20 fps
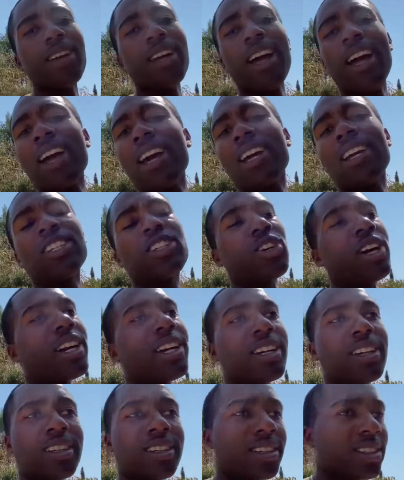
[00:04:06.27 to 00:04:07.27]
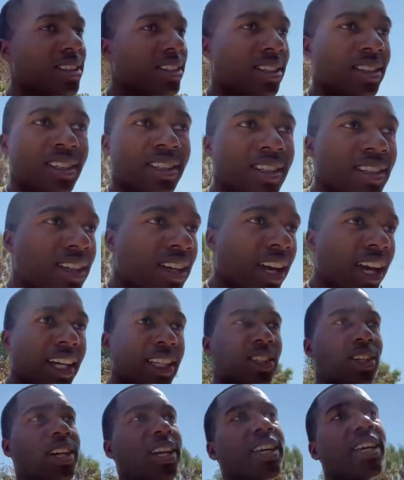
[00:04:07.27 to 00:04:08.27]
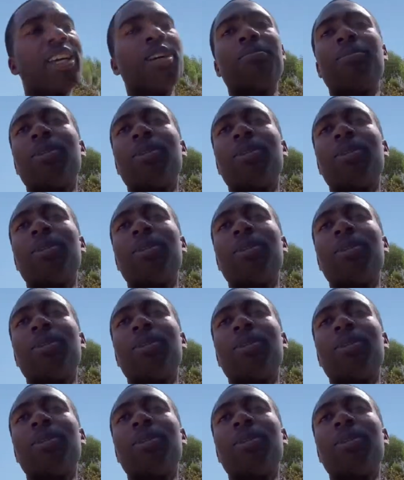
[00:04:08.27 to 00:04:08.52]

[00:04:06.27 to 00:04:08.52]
I ain't trying to i ain't trying to keep